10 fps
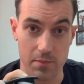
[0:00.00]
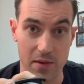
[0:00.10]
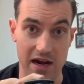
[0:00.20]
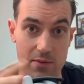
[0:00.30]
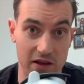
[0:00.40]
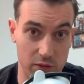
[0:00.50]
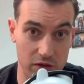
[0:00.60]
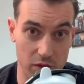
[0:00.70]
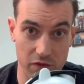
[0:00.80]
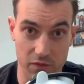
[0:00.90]
Body mass would
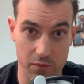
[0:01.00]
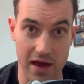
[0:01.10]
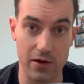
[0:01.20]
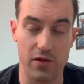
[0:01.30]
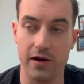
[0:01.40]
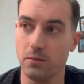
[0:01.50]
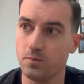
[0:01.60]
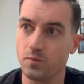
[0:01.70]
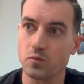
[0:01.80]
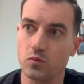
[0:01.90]
sort of matter there.
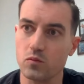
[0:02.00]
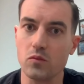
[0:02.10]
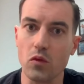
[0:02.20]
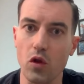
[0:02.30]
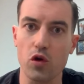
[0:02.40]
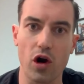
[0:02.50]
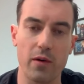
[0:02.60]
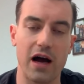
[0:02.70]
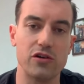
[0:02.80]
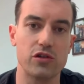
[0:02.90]

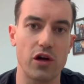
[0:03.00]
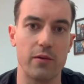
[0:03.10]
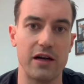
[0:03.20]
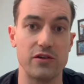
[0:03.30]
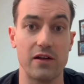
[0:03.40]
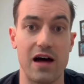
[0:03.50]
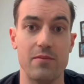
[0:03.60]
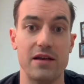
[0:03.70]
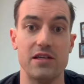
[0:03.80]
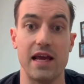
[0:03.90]
Carbohydrate
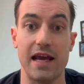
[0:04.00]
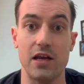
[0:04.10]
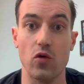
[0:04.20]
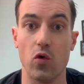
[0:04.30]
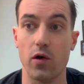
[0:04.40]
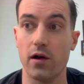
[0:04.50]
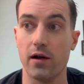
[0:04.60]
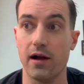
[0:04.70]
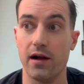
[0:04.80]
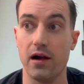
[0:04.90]
allotment and
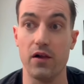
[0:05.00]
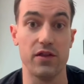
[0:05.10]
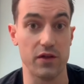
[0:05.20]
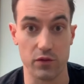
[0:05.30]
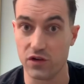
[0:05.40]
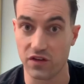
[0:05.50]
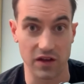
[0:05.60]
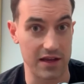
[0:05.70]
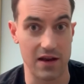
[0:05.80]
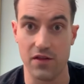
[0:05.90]
or just,
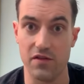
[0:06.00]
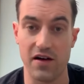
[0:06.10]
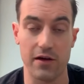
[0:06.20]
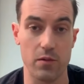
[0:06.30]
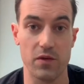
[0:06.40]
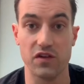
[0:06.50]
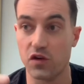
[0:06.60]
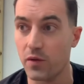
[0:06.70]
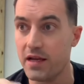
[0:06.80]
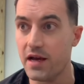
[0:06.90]
again, the volume, the
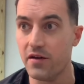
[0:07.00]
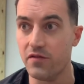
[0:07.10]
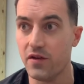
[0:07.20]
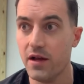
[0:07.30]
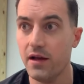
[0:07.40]
degree of